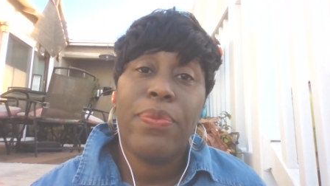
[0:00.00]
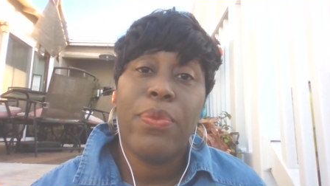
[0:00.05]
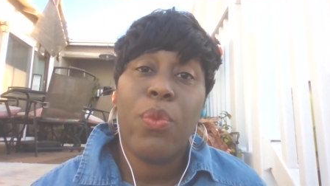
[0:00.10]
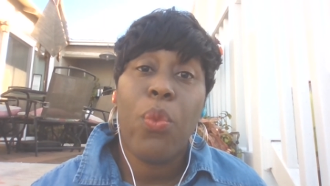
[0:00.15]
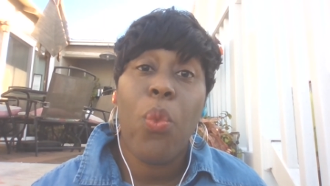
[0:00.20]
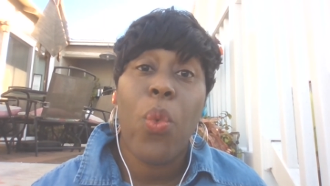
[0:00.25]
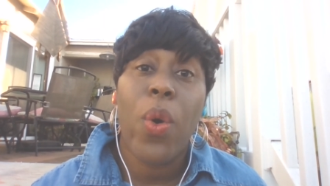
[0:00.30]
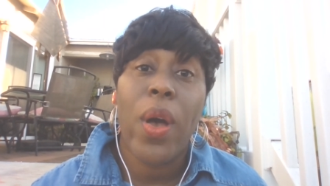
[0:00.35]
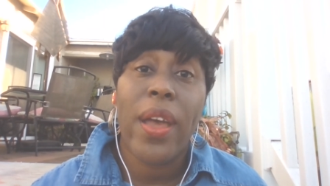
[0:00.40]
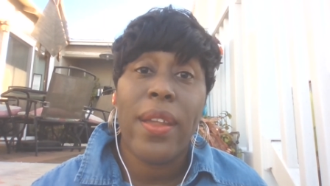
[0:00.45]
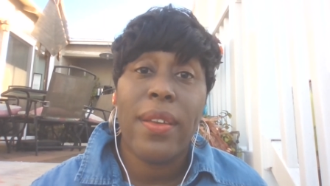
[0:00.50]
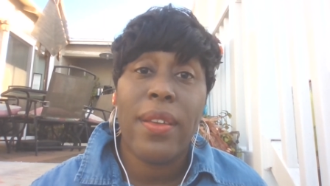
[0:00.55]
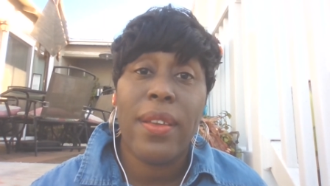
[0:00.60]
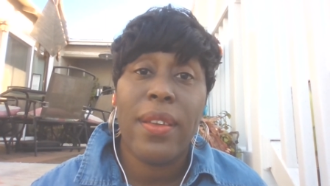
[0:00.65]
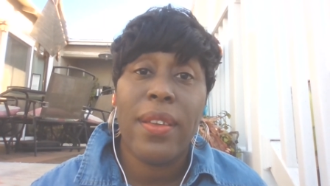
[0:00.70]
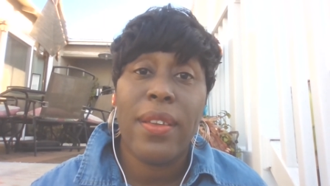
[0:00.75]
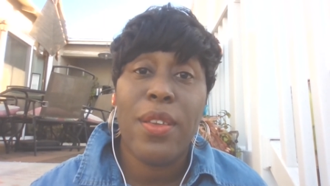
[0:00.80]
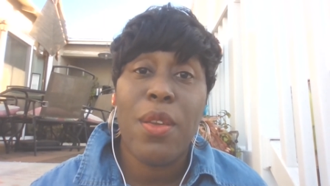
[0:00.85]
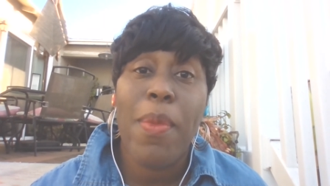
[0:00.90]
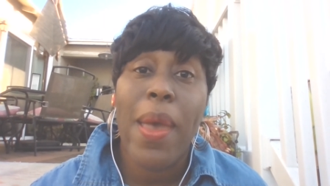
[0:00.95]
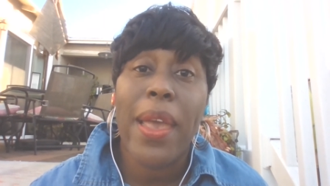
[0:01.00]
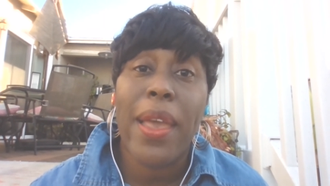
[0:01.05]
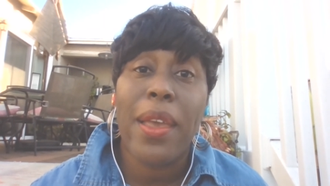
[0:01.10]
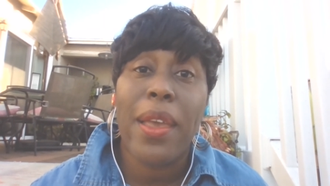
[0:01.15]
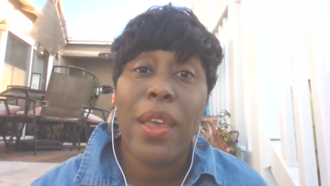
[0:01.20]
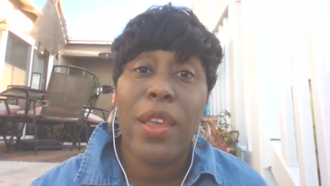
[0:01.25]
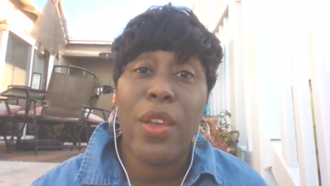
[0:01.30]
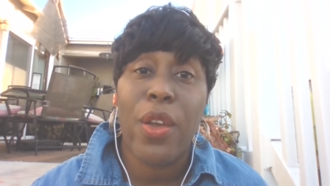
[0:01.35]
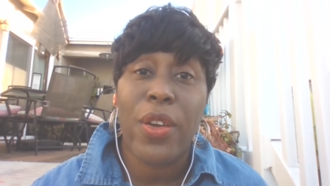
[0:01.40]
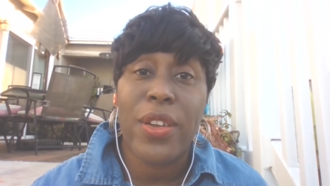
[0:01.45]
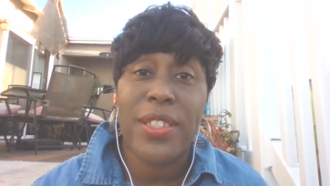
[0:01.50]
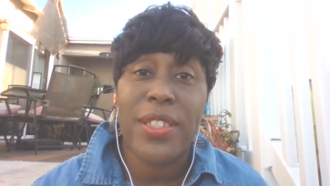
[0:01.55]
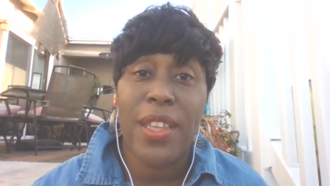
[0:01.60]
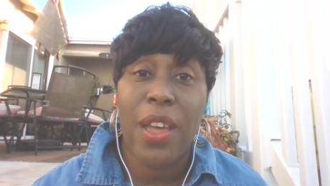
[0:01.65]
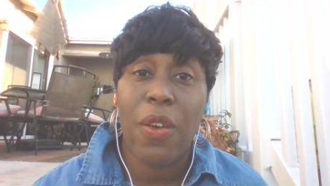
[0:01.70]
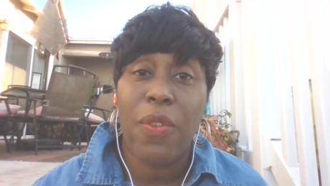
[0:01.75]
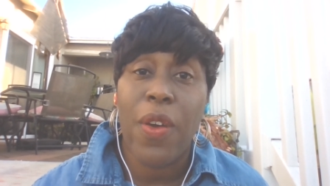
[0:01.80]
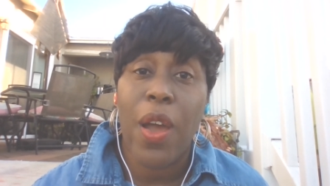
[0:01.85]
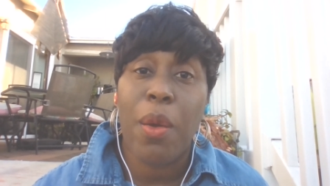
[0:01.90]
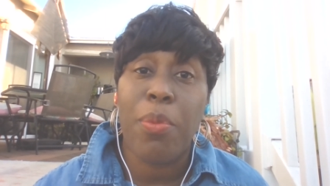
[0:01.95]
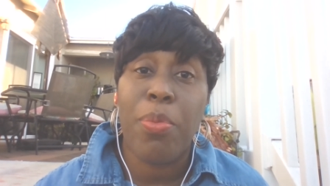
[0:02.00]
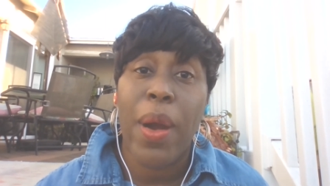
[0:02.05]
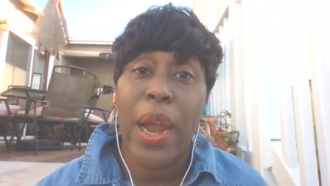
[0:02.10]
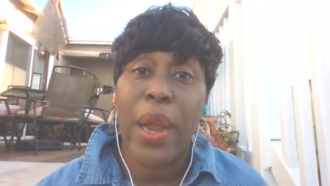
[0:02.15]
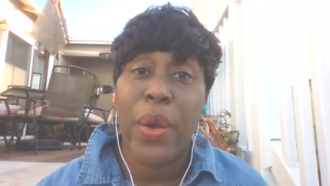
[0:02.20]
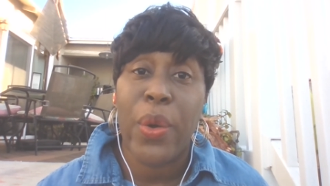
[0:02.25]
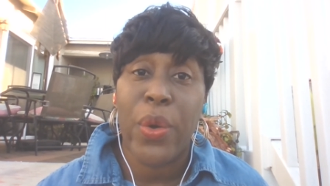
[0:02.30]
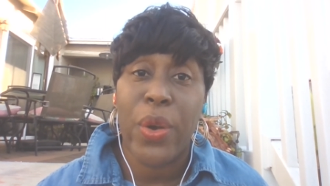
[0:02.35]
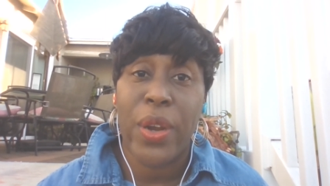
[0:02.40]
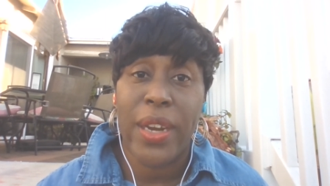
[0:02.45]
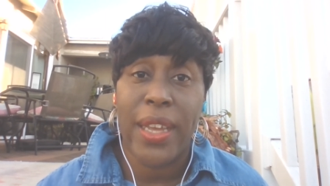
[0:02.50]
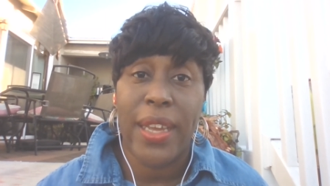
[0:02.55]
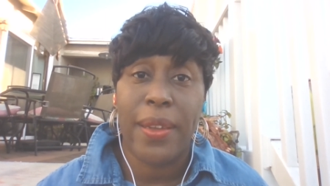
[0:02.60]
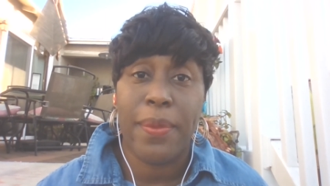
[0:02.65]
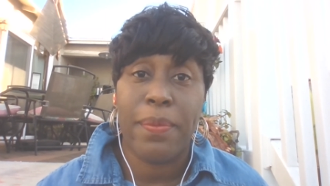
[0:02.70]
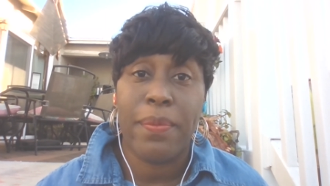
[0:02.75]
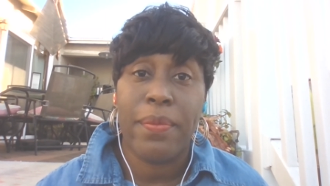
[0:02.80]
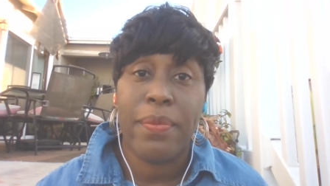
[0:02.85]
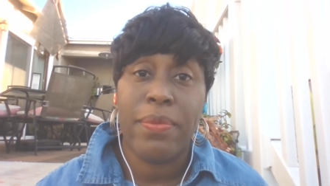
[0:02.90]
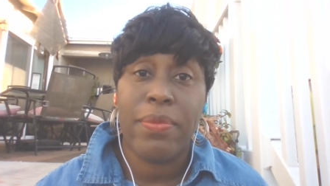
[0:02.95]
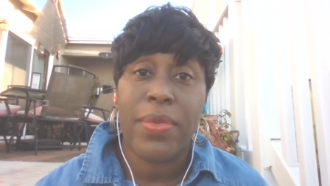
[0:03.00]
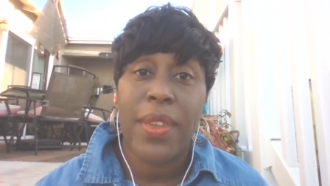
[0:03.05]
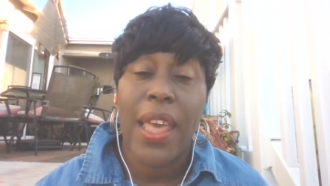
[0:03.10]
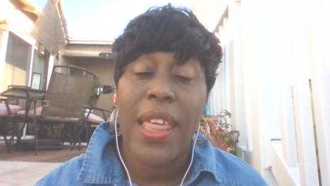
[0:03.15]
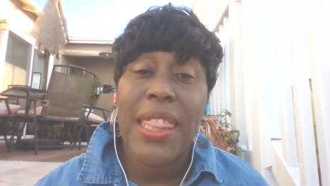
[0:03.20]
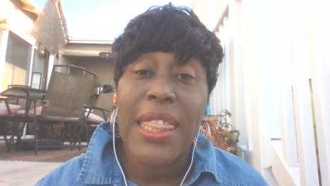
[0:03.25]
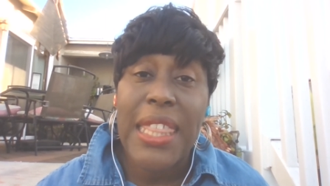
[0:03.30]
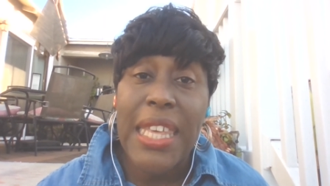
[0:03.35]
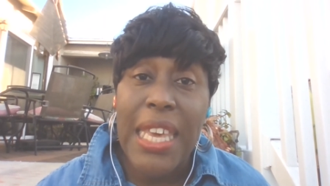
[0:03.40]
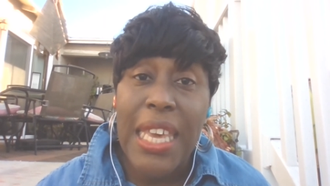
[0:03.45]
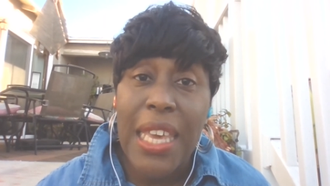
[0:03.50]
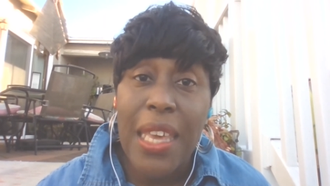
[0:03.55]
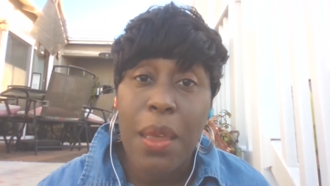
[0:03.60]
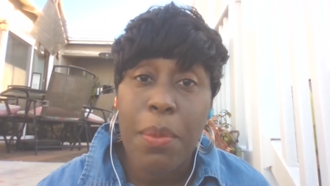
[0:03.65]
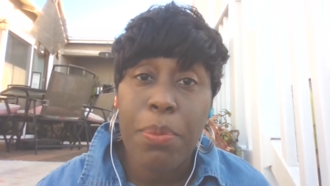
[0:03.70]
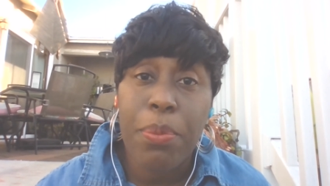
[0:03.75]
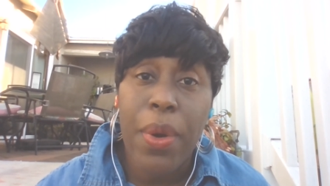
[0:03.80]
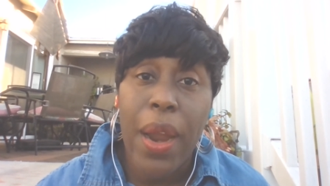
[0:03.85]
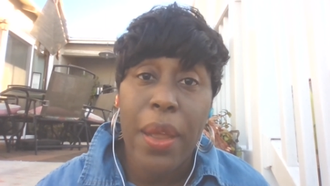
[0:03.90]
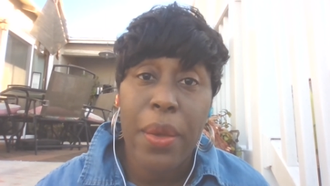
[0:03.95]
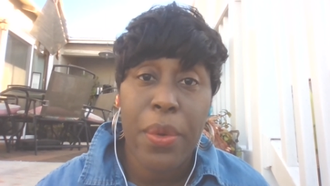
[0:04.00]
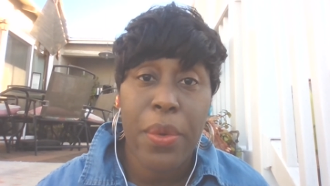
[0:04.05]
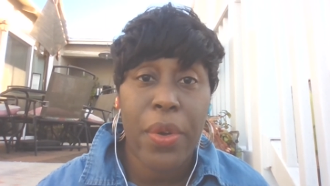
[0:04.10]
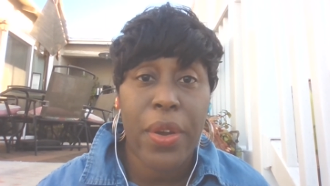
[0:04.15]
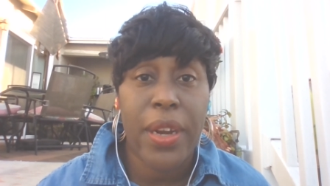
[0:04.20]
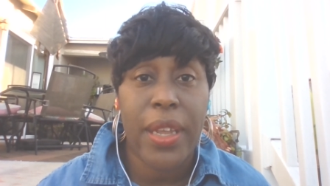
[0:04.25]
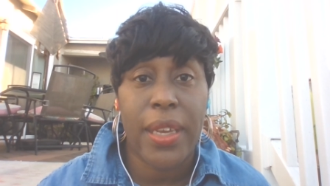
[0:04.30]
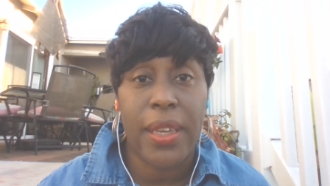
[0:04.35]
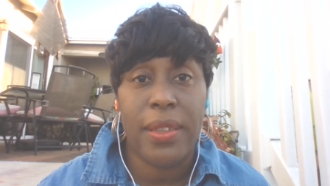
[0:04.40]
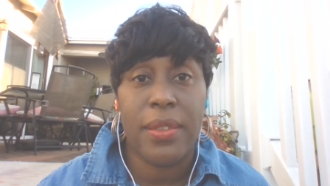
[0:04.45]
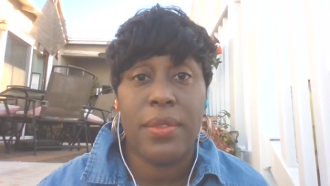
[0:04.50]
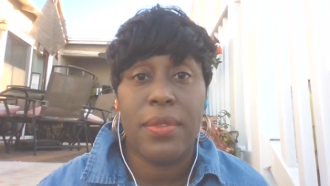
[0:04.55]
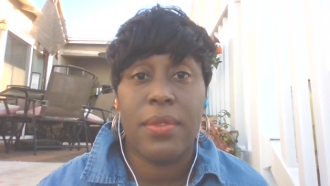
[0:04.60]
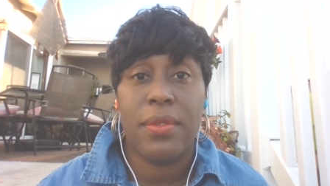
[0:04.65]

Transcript: one, you make yourself a priority, the priority.